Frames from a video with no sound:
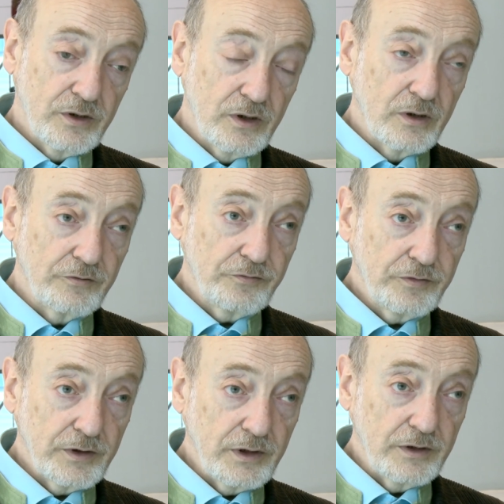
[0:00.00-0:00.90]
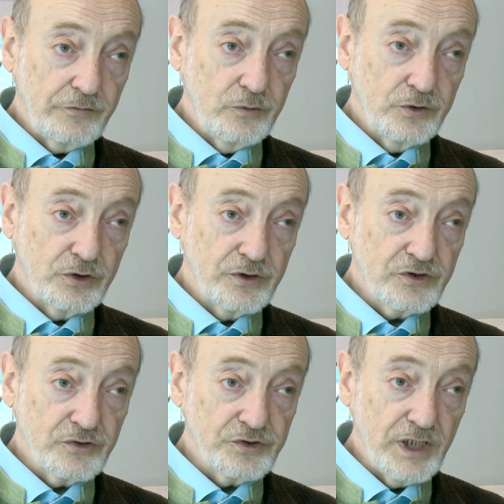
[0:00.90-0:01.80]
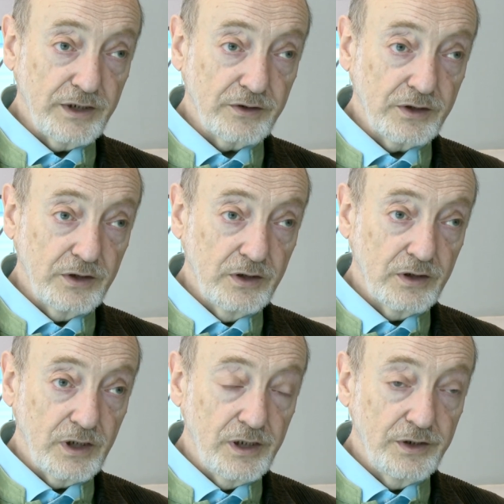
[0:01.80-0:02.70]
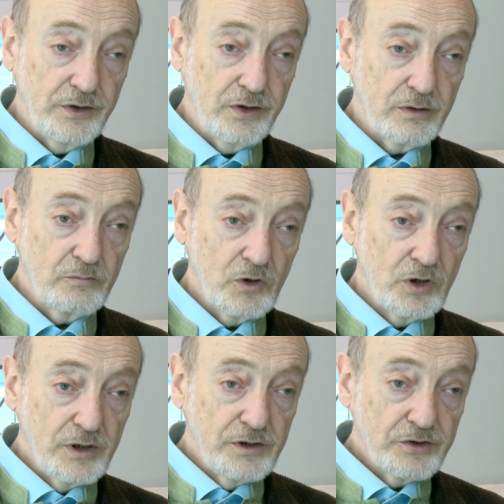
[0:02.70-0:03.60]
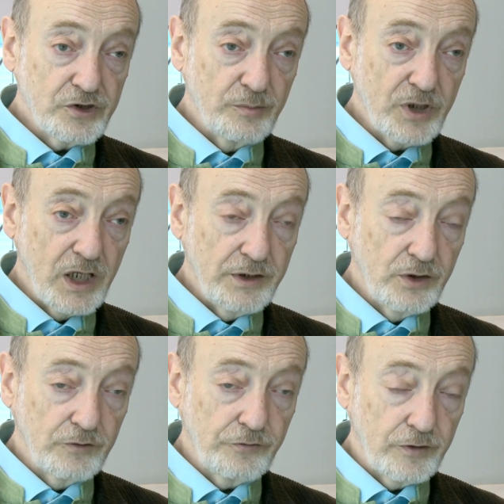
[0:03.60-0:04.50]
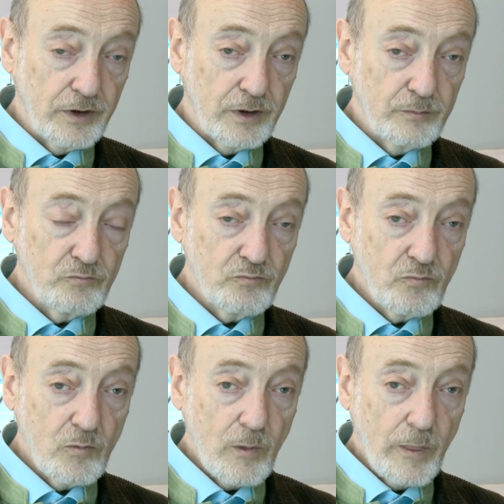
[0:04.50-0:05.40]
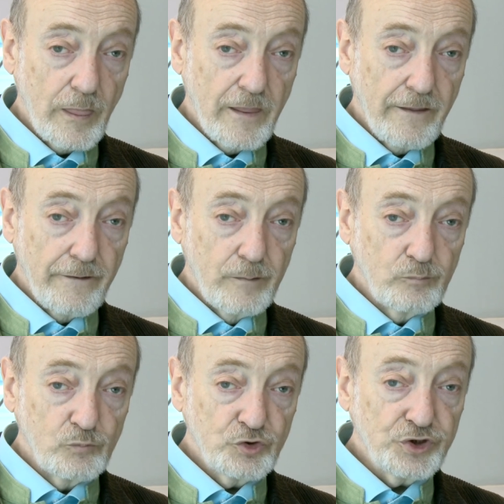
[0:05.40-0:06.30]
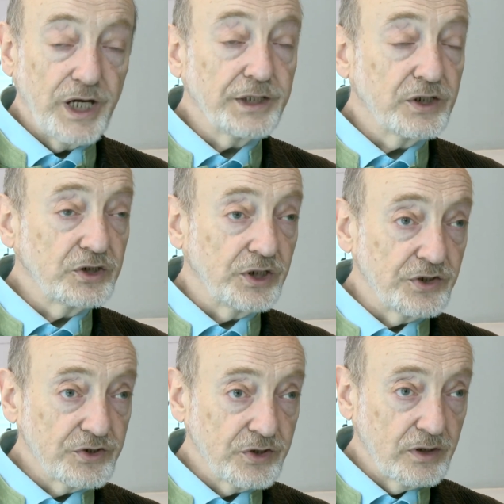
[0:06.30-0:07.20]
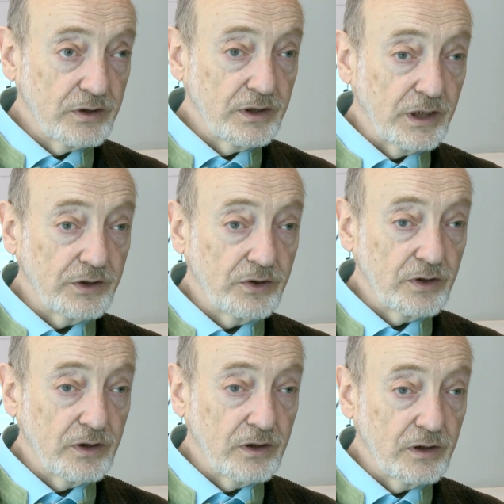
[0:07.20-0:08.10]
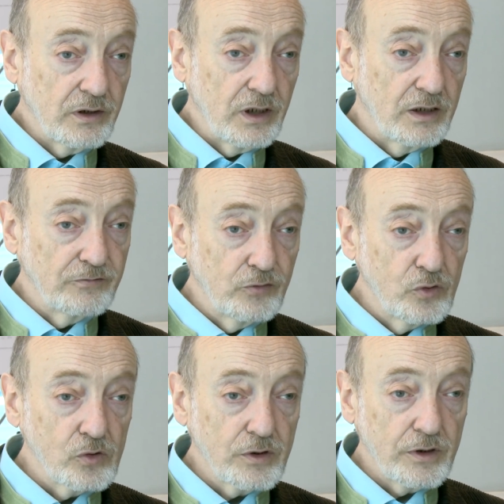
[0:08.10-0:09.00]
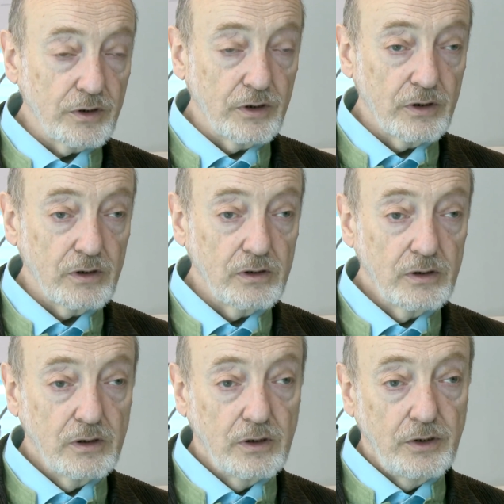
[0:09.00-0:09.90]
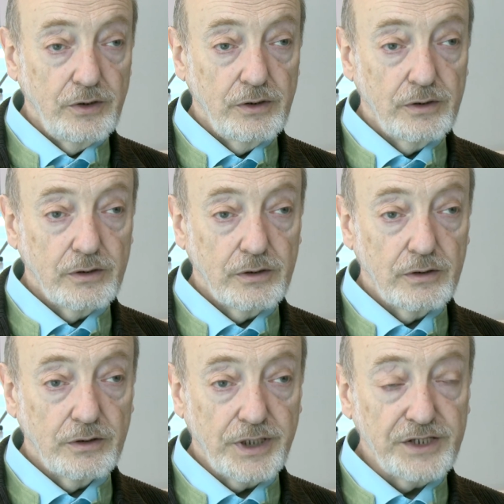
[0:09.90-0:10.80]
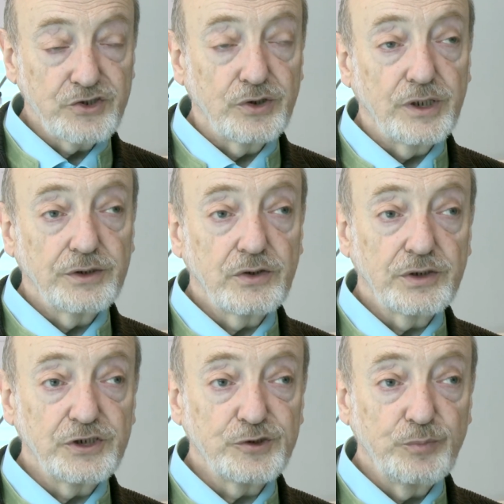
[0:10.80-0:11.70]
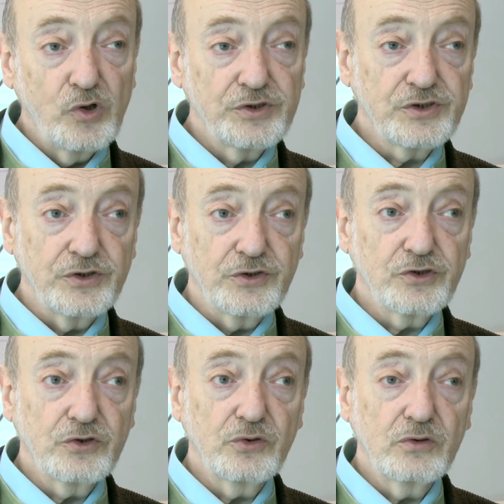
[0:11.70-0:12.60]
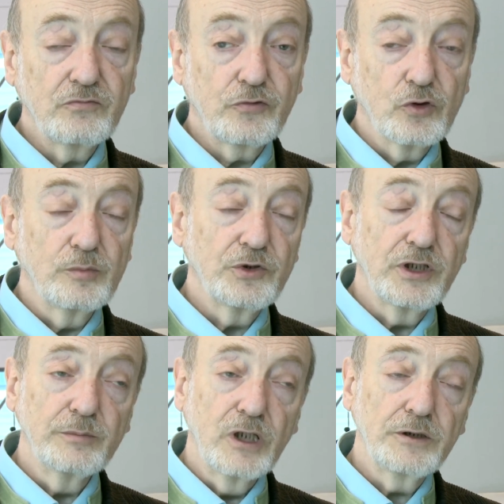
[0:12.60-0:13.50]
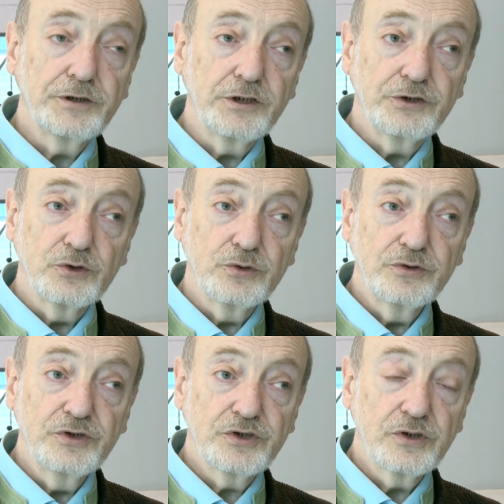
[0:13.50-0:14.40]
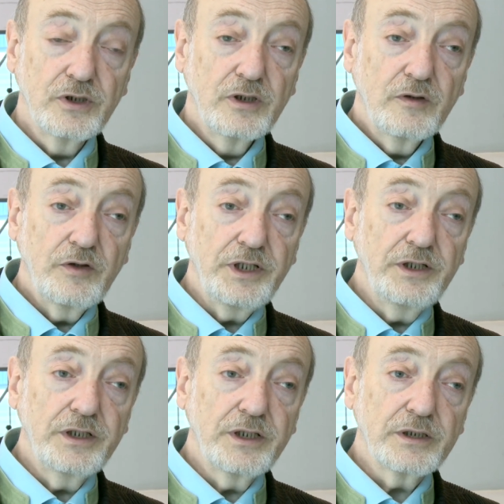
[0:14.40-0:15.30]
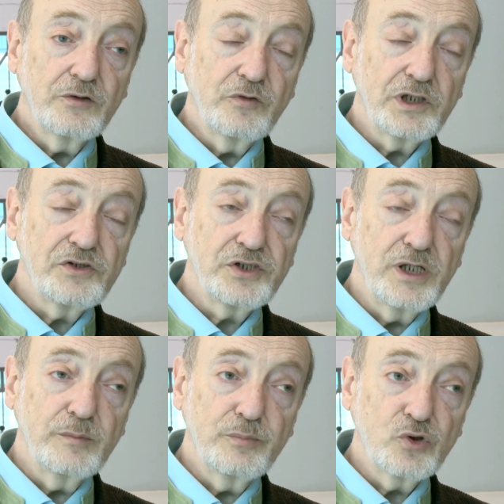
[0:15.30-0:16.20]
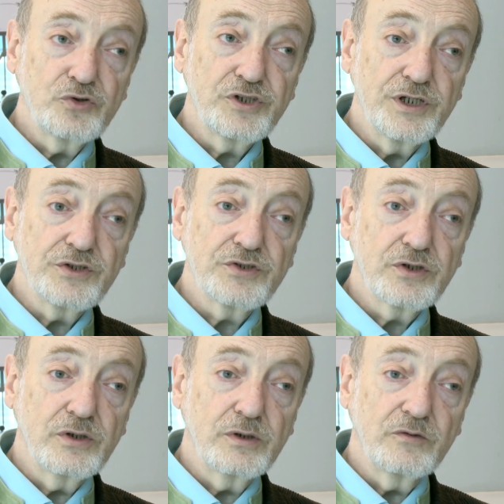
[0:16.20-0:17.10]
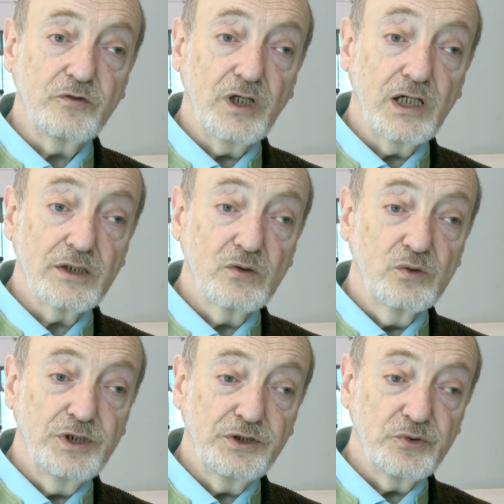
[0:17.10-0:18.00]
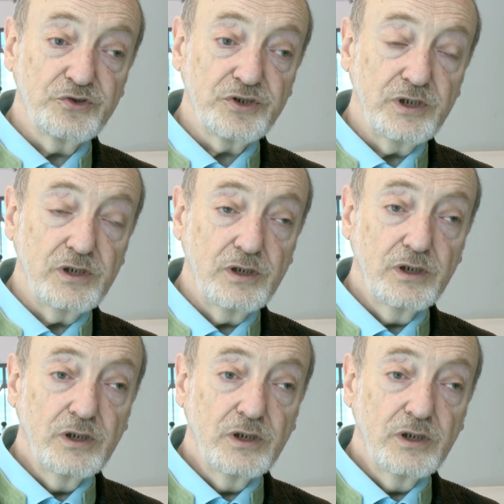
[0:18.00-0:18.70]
of a future society and some kind of um, strategies that uh, evoke uh, resonant responses from the multitudes. In that very same process, uh, we are going to see